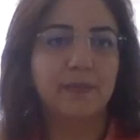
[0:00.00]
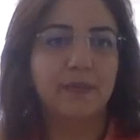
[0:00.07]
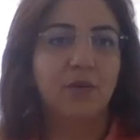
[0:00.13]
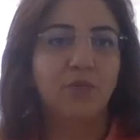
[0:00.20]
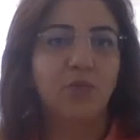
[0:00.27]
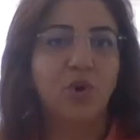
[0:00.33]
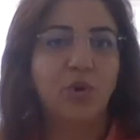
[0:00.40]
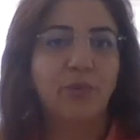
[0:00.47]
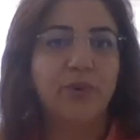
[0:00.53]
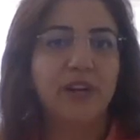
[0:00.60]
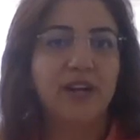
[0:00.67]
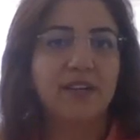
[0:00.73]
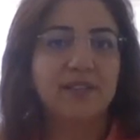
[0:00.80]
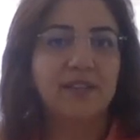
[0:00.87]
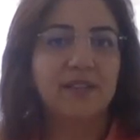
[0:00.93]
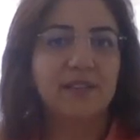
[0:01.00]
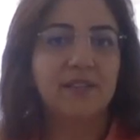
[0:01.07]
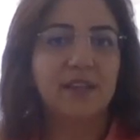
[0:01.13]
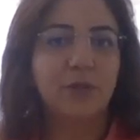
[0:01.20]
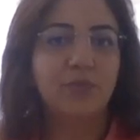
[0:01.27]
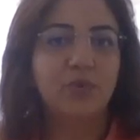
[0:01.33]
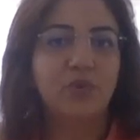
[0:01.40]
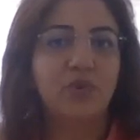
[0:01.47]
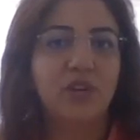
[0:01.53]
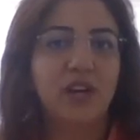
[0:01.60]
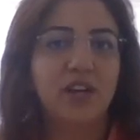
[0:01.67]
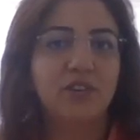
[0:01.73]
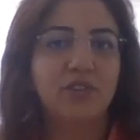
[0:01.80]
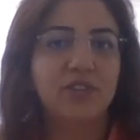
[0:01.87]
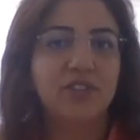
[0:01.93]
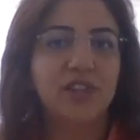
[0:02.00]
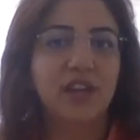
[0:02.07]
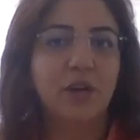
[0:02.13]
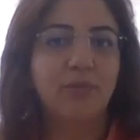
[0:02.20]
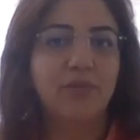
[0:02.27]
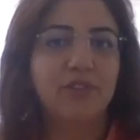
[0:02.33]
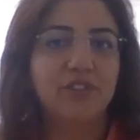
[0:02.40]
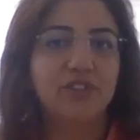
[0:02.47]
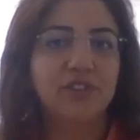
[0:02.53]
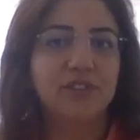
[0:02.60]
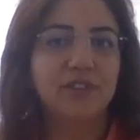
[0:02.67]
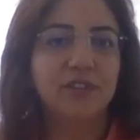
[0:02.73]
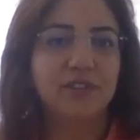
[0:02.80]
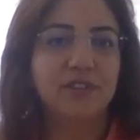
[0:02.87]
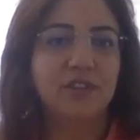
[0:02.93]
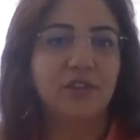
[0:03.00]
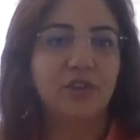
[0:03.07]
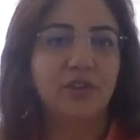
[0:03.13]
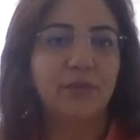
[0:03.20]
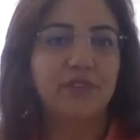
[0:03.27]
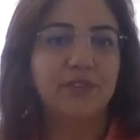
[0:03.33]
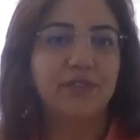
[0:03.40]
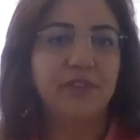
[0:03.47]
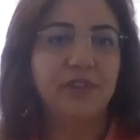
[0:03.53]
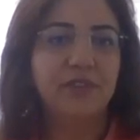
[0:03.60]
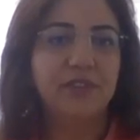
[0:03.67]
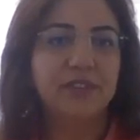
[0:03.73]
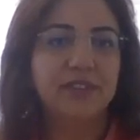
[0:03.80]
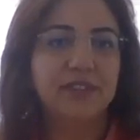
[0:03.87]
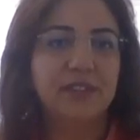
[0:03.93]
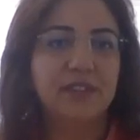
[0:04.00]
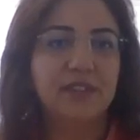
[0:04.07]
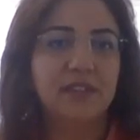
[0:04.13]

More practically, poor language can prejudice your reviewers.